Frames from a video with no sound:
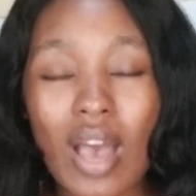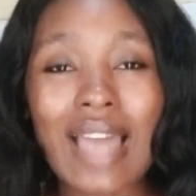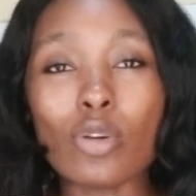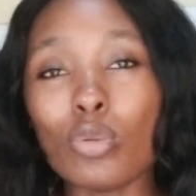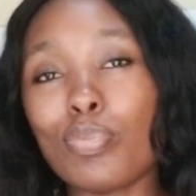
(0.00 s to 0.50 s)

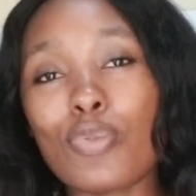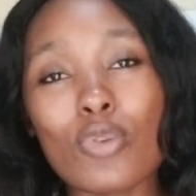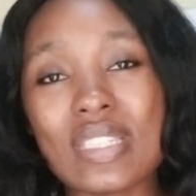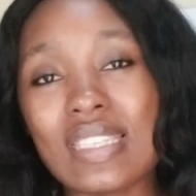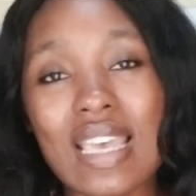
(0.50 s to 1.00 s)

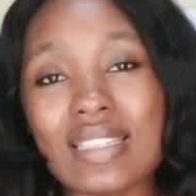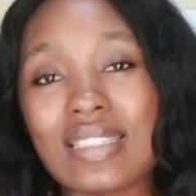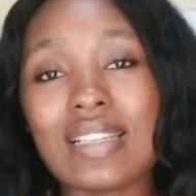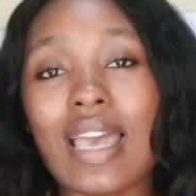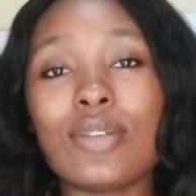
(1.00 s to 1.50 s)

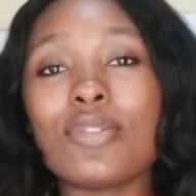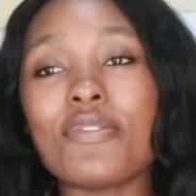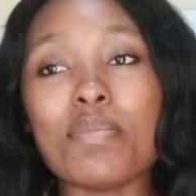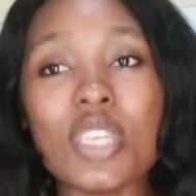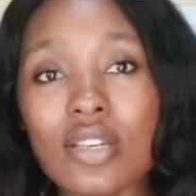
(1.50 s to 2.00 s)
unprocessed kind of
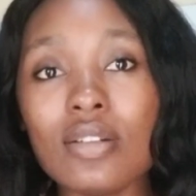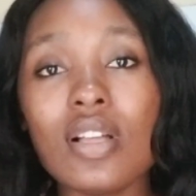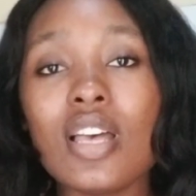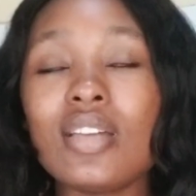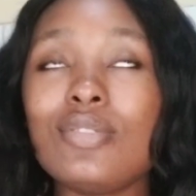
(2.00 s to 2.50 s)
meal,
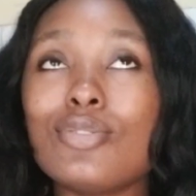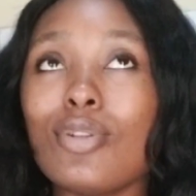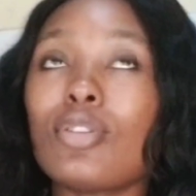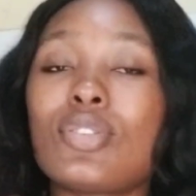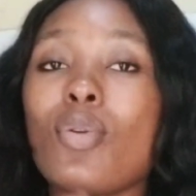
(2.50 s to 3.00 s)

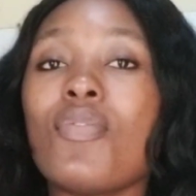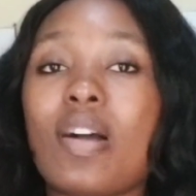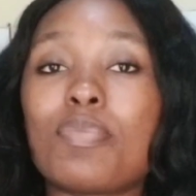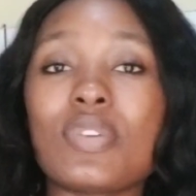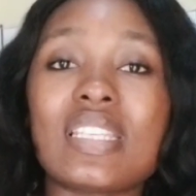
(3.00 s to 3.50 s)
not over
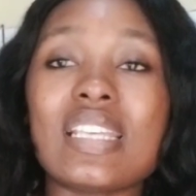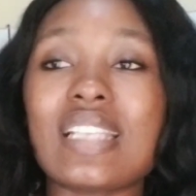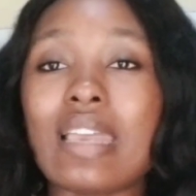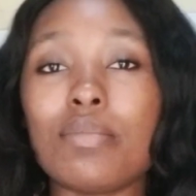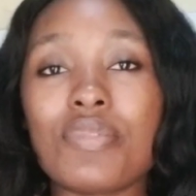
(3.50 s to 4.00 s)
processed
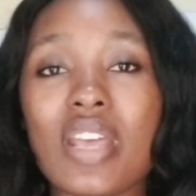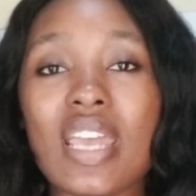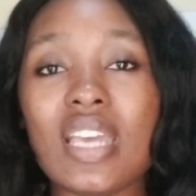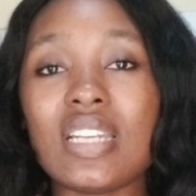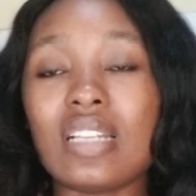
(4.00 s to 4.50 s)
like
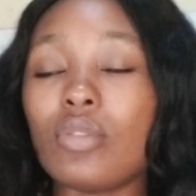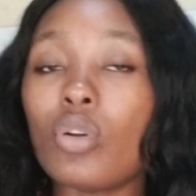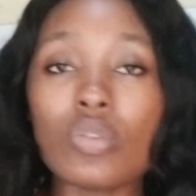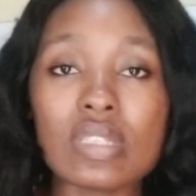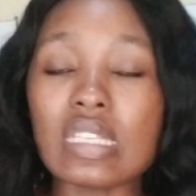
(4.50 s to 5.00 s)
bread and all
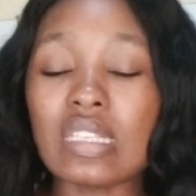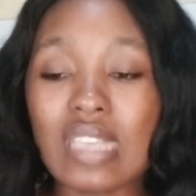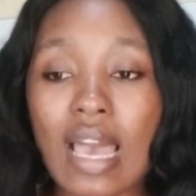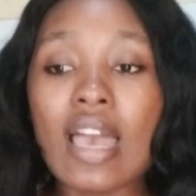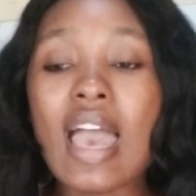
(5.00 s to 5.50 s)
those things.
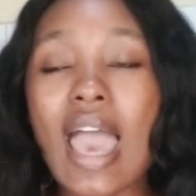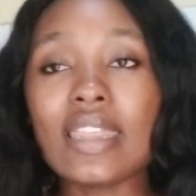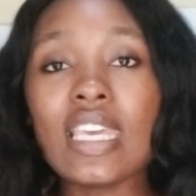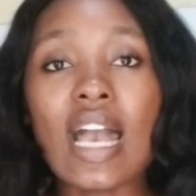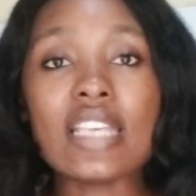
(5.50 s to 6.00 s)
Yeah, I
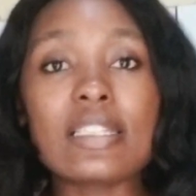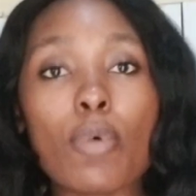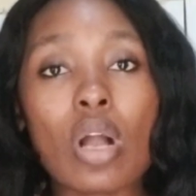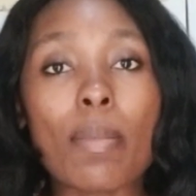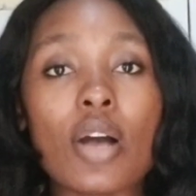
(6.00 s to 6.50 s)
think I
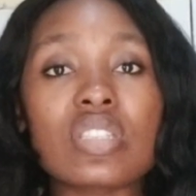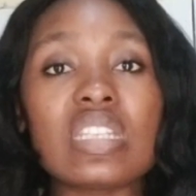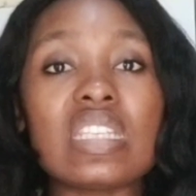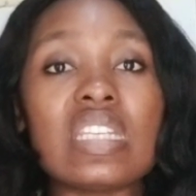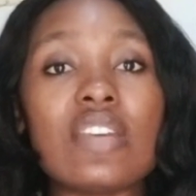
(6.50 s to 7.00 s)
spoke about
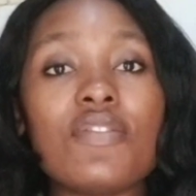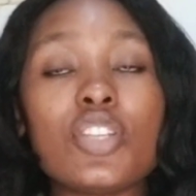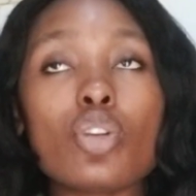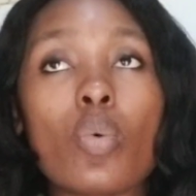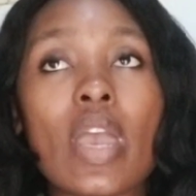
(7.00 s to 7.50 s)
it in the
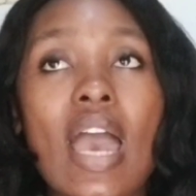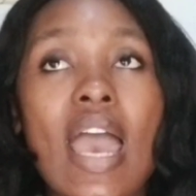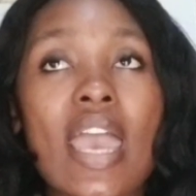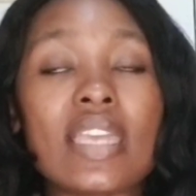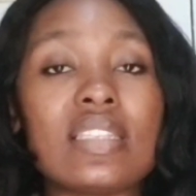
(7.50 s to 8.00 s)
video where
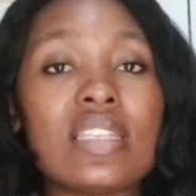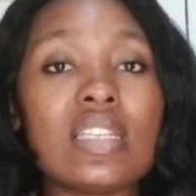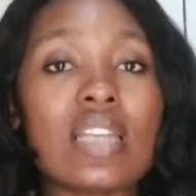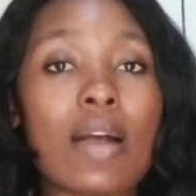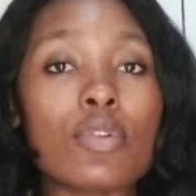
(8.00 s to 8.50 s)
I
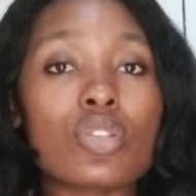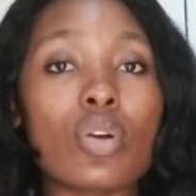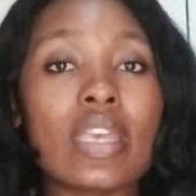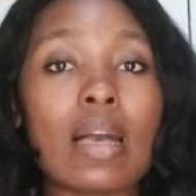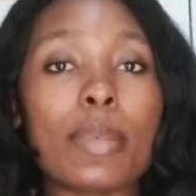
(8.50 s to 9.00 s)
was
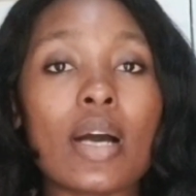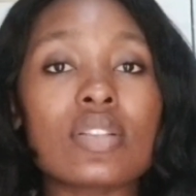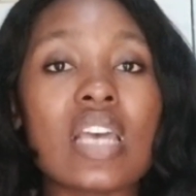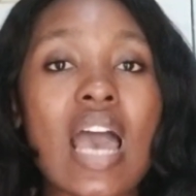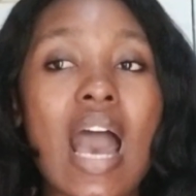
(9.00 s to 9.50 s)
talking
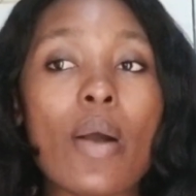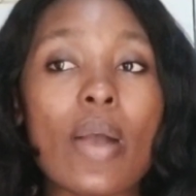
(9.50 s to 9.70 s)
about how